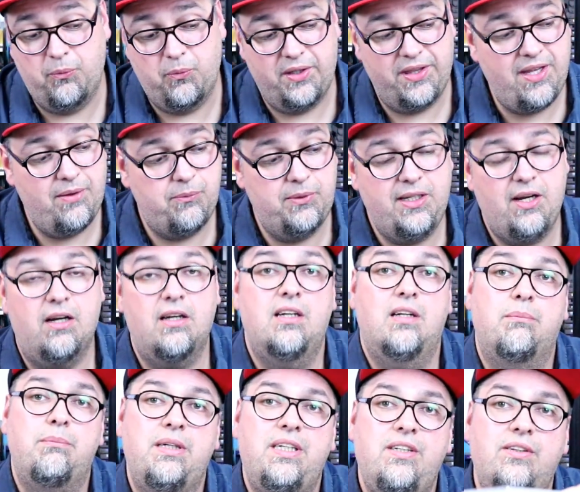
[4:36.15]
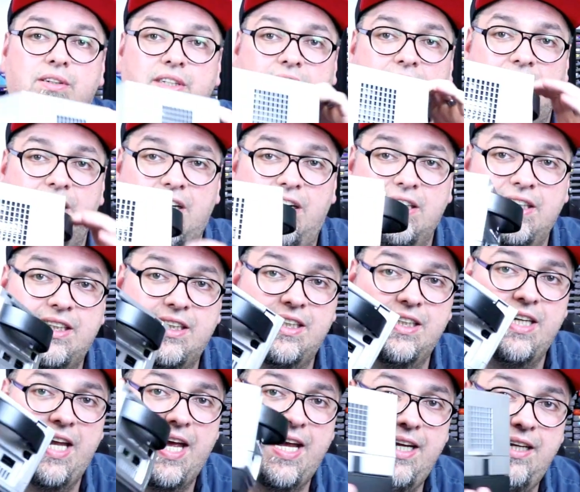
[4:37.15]
the one that we are gonna be using on
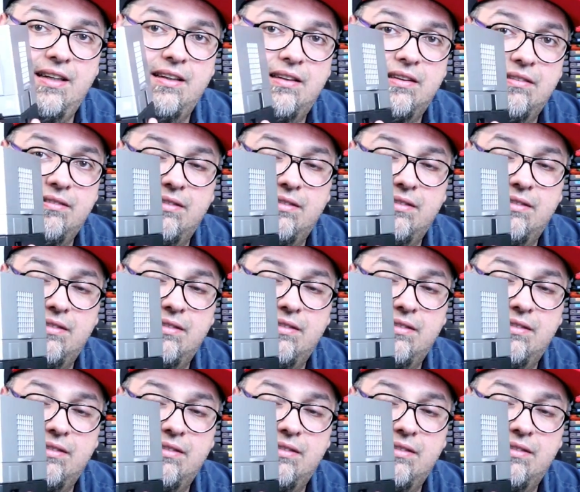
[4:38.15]
today,